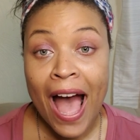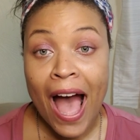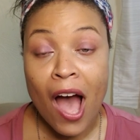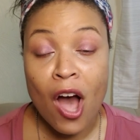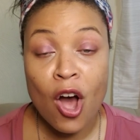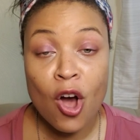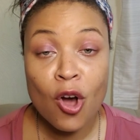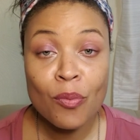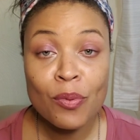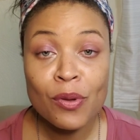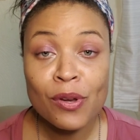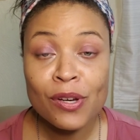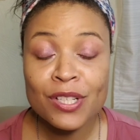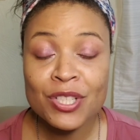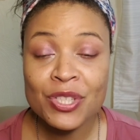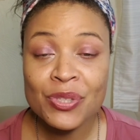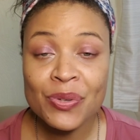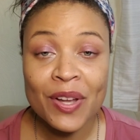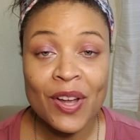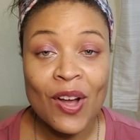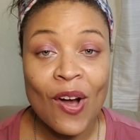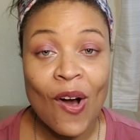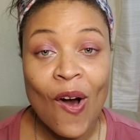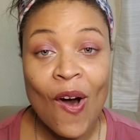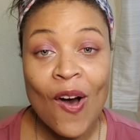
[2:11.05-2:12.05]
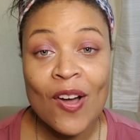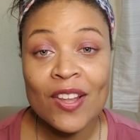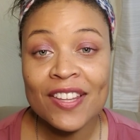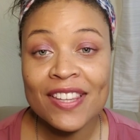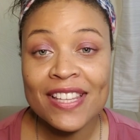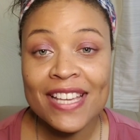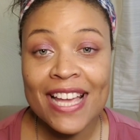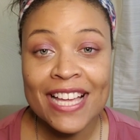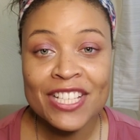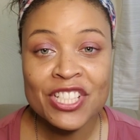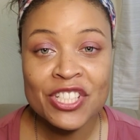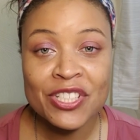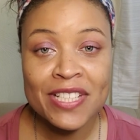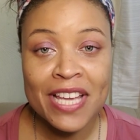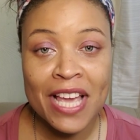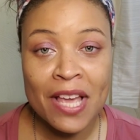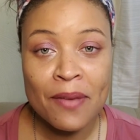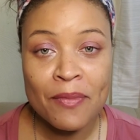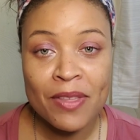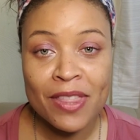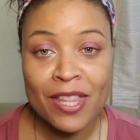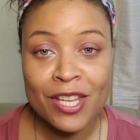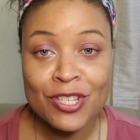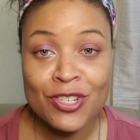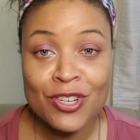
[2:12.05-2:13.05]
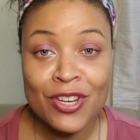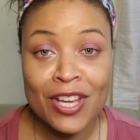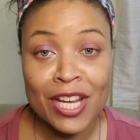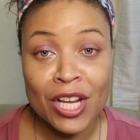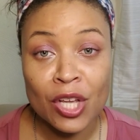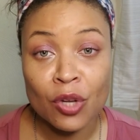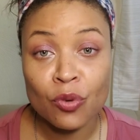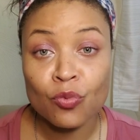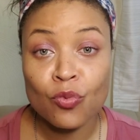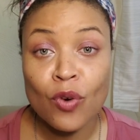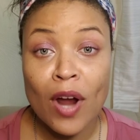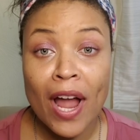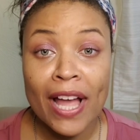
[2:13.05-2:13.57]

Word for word: I hope you're enjoying all of the edutainment that you're getting